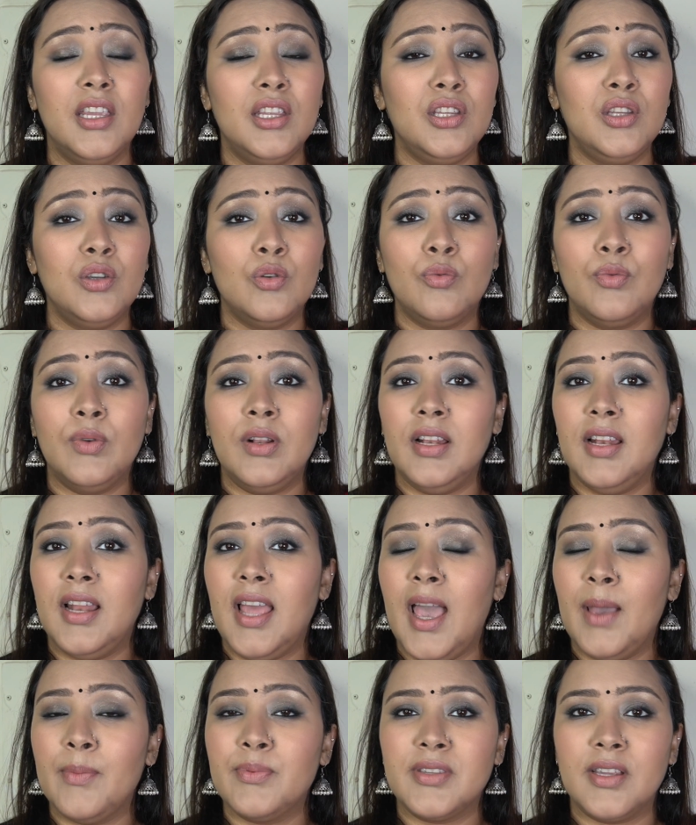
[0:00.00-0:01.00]
you will
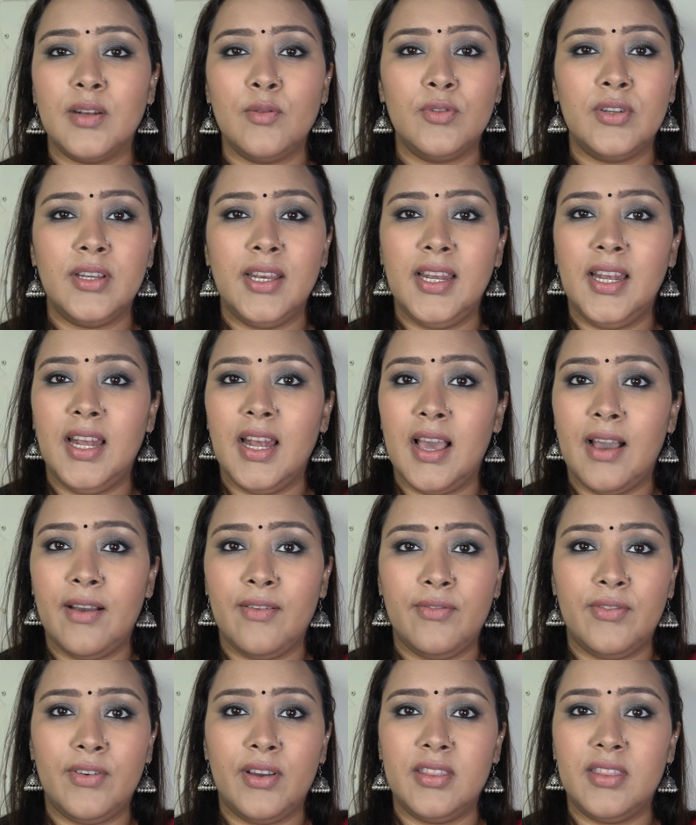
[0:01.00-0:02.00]
absolutely
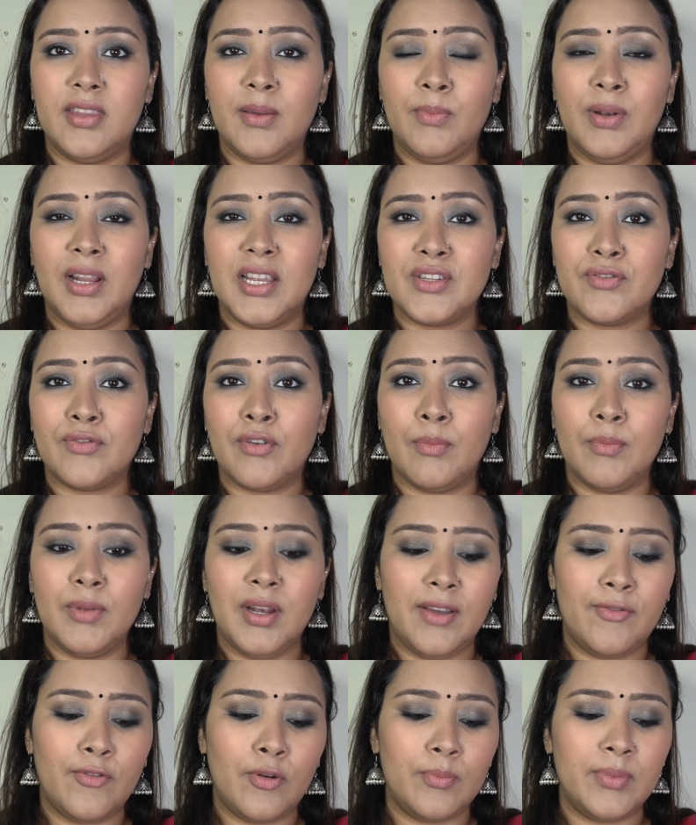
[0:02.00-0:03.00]
love the blush
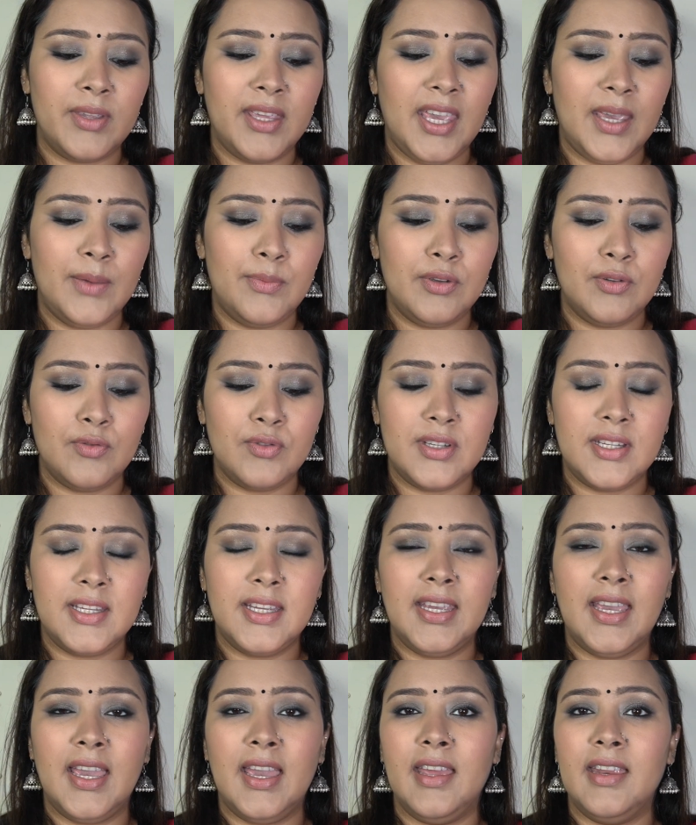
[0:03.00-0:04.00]
formula from
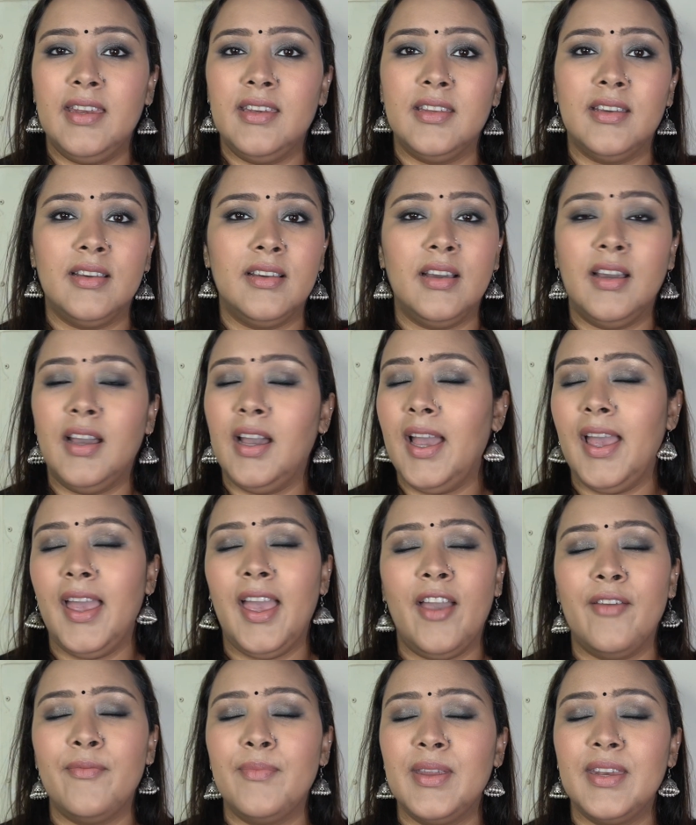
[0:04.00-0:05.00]
KBeauty, and I
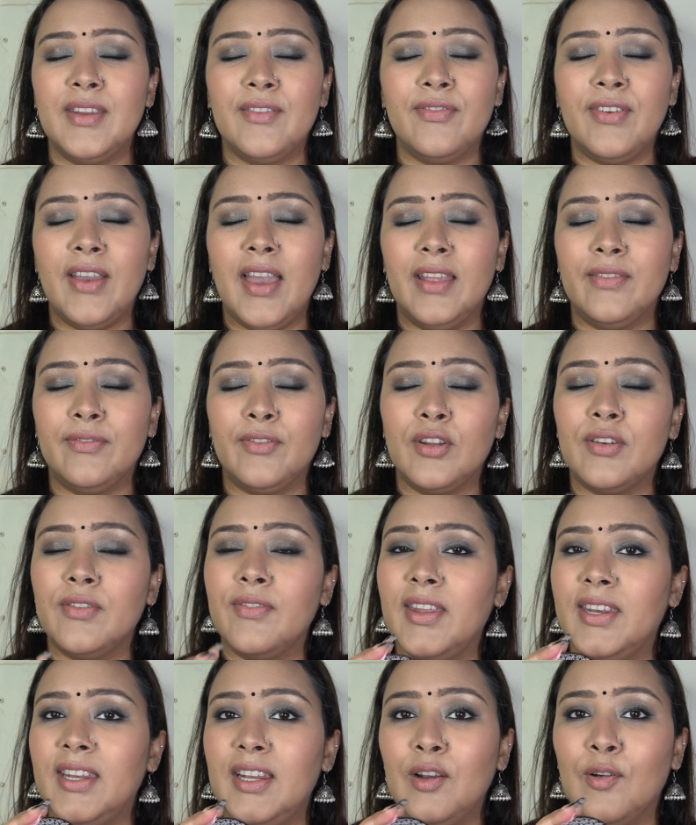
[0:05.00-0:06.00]
have been a fan for a
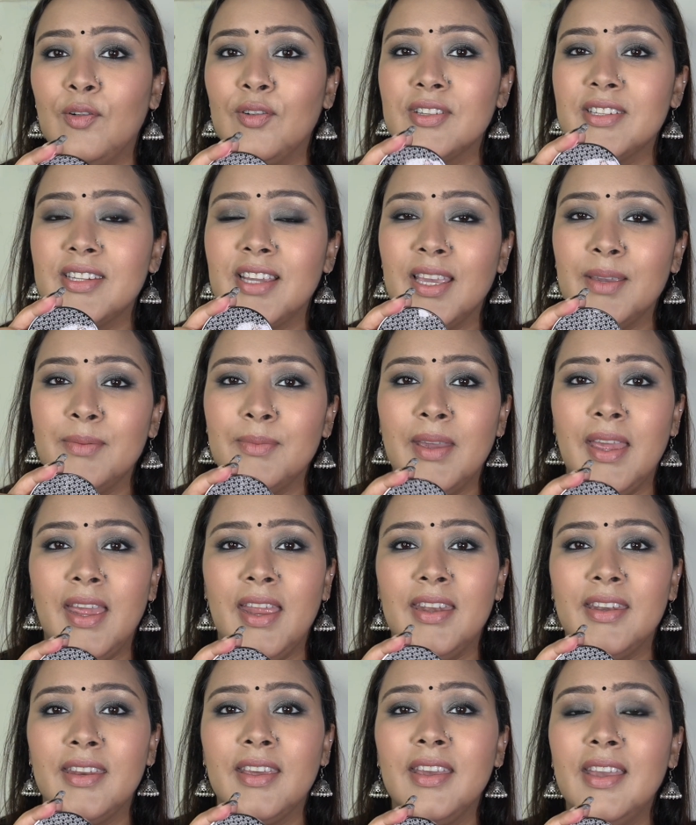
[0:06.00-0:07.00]
very long time,
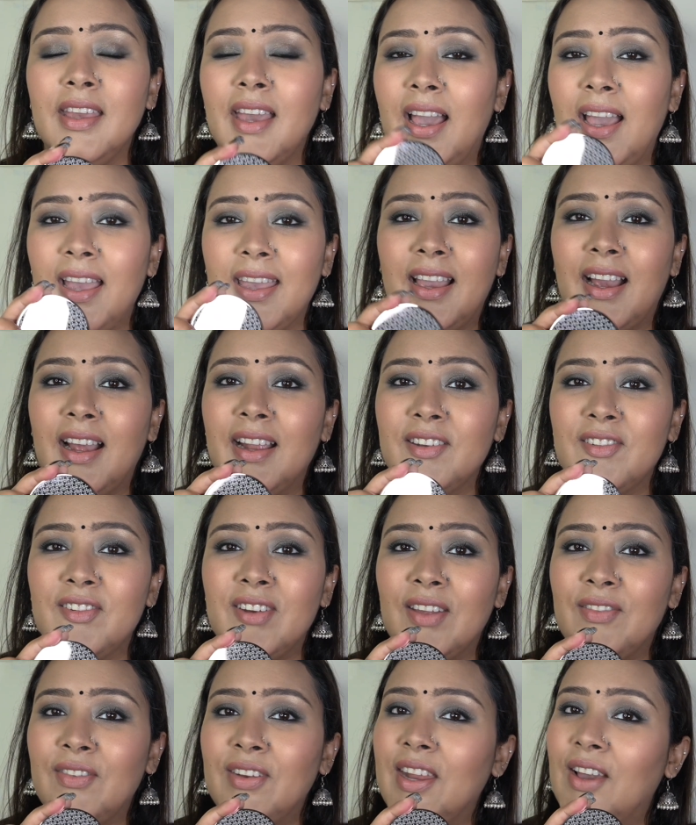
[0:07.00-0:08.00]
and I can't
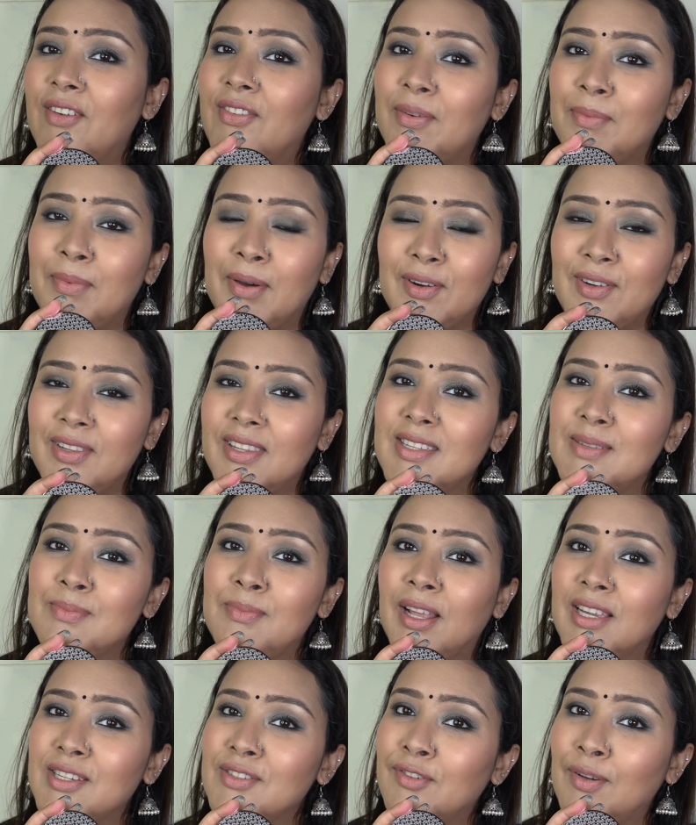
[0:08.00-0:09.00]
rave enough about this
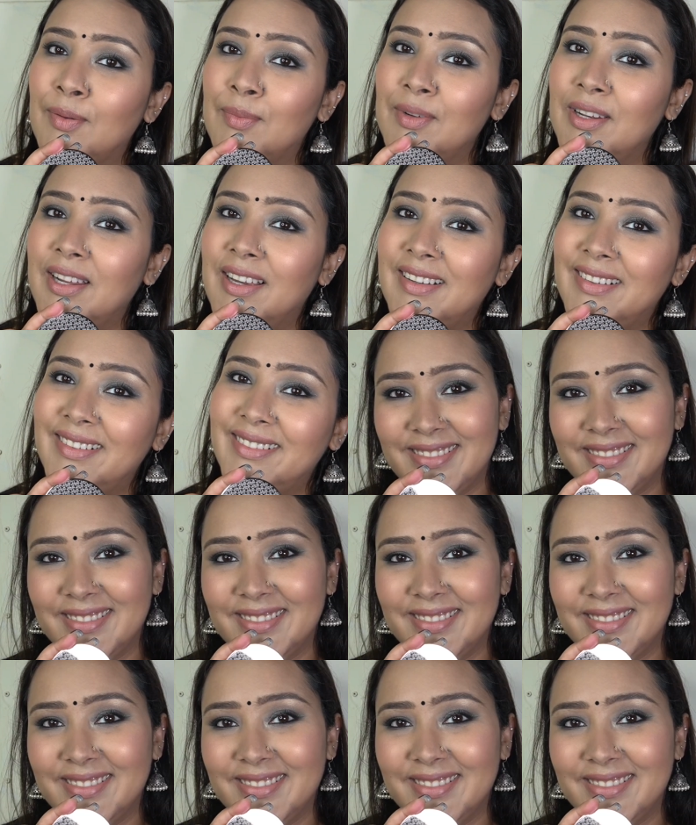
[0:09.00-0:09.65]
blush formula.